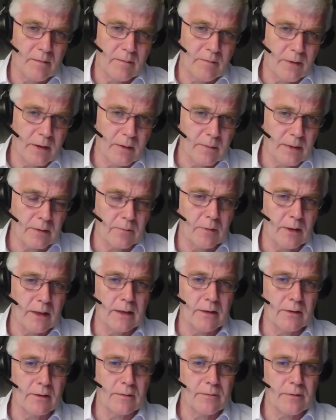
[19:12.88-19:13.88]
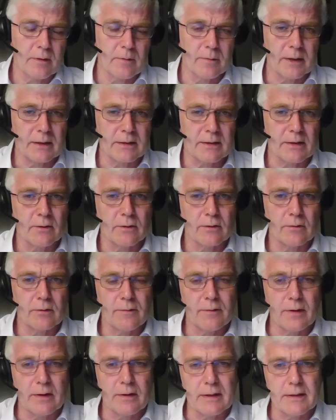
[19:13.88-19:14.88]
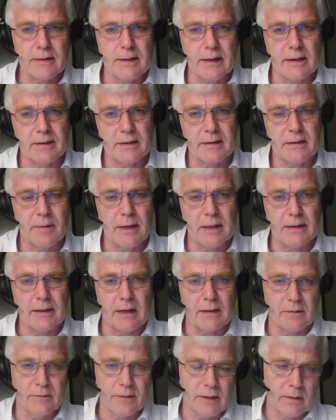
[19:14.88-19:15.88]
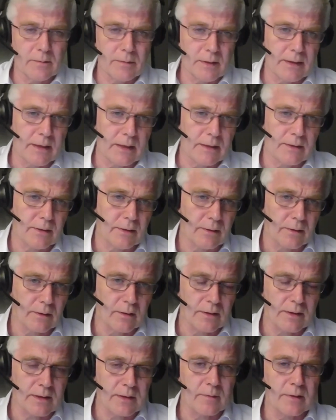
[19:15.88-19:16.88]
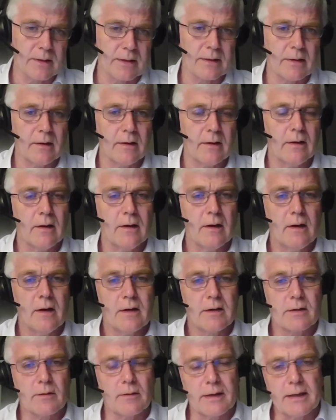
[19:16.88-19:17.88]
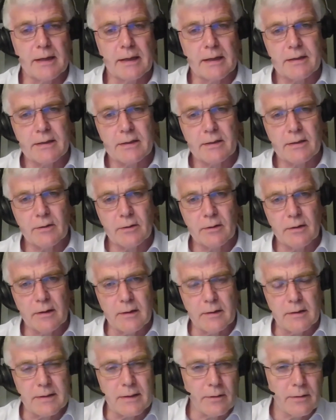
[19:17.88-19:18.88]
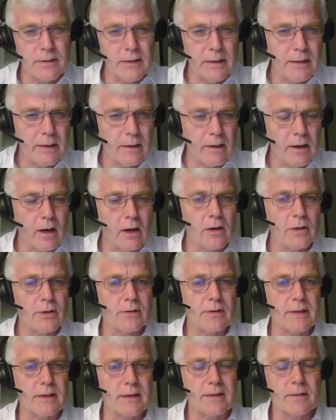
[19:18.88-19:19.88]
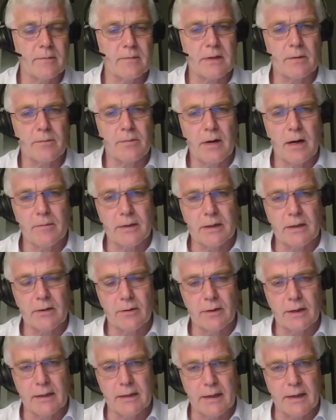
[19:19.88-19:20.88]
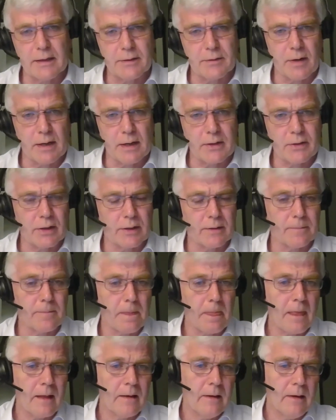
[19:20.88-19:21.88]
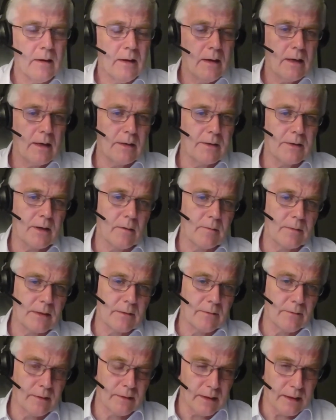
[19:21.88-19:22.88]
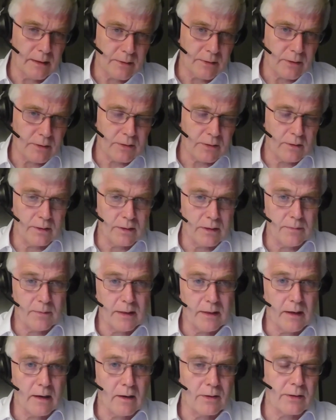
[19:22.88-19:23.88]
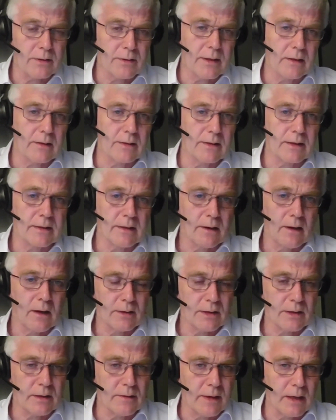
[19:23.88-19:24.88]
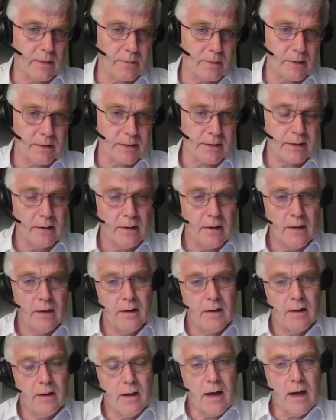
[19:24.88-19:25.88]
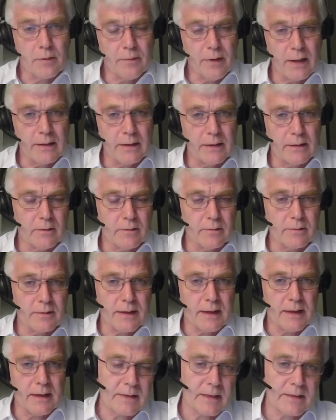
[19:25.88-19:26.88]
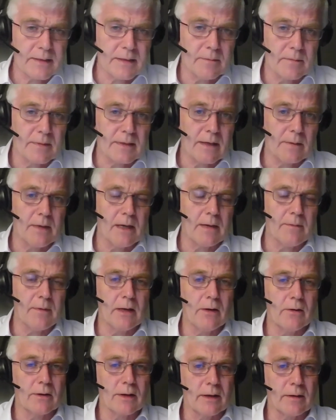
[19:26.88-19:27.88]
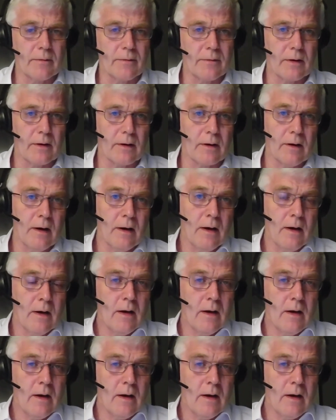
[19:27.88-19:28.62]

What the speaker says: firming wind or firming solar and various things to make that available then to their customers. So I think it's certainly the larger systems are probably going in that direction, in terms of it's just going to be large utilities and large developers providing those systems and maybe looking for